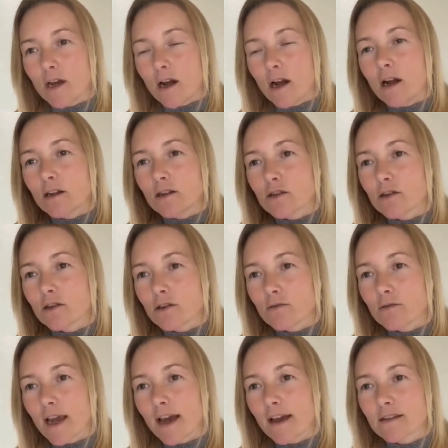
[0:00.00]
until you
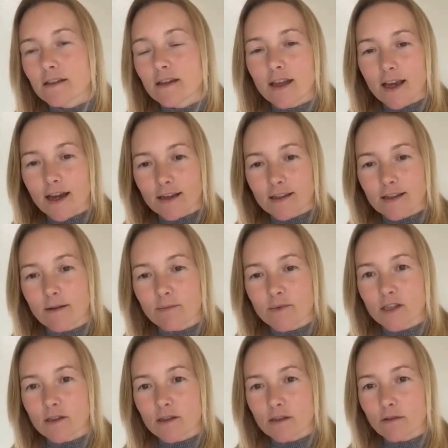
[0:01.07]
get to the
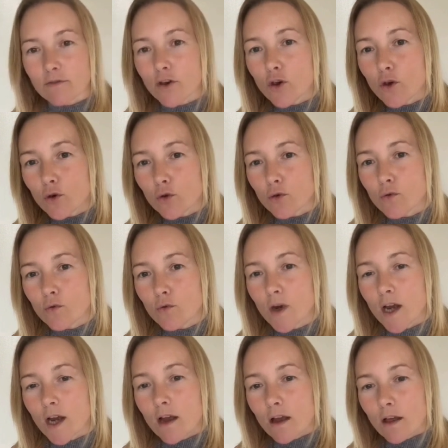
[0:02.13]
acceptance of who
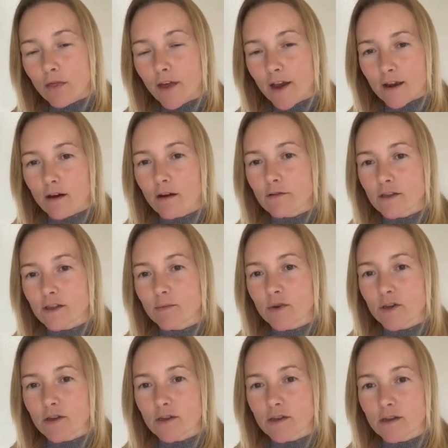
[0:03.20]
they are as a
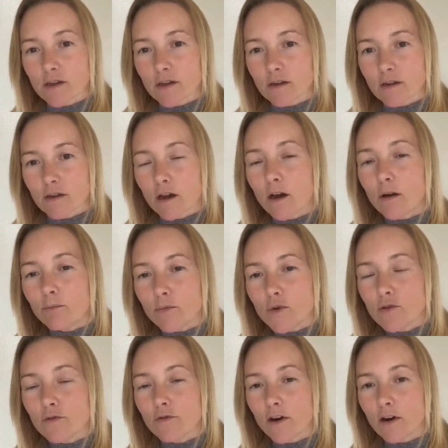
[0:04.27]
person and
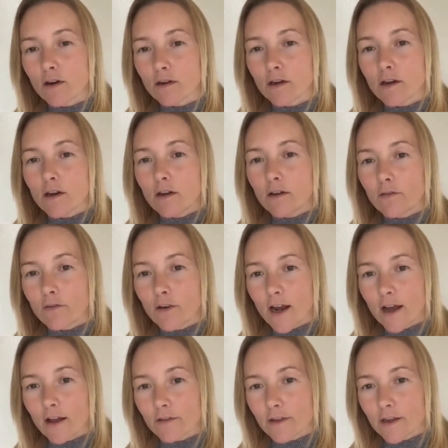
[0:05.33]
move on for a
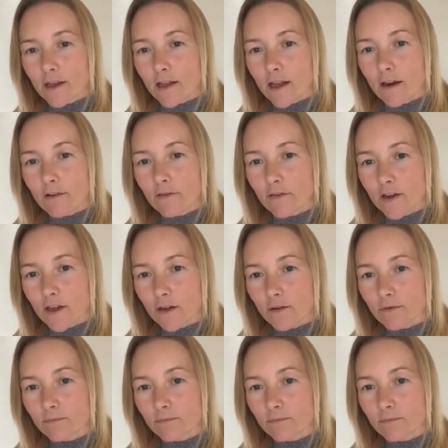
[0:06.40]
healthier life for you.